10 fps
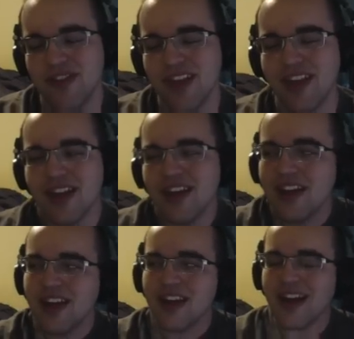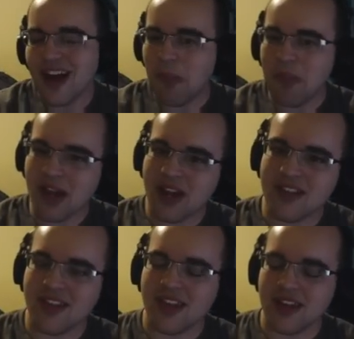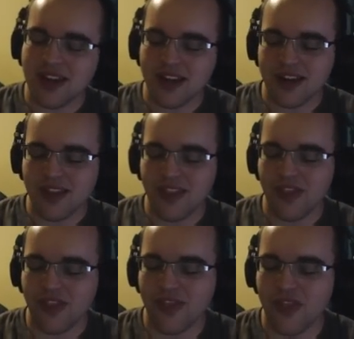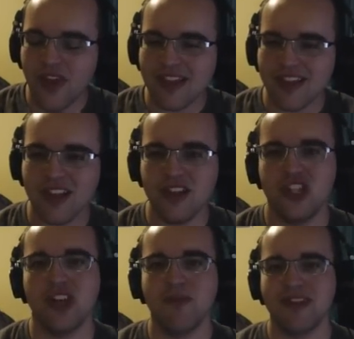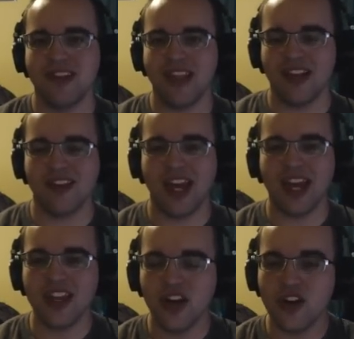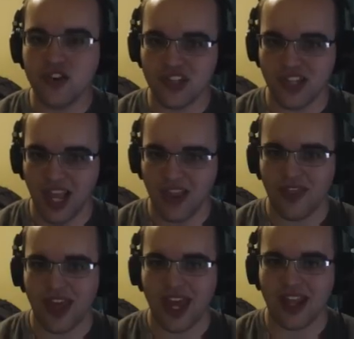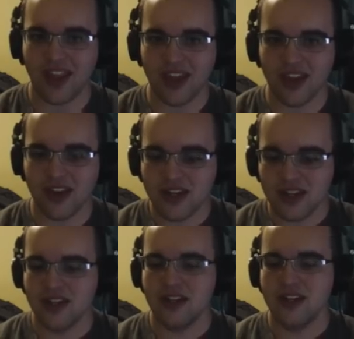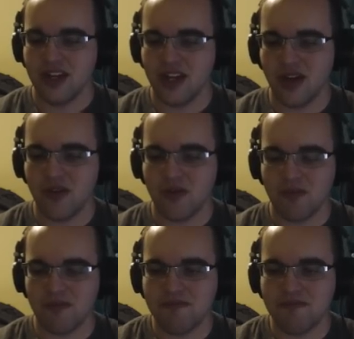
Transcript: And like, I'll be honest, like, that's a legitimate stance. Like, I can understand that. Like, you know,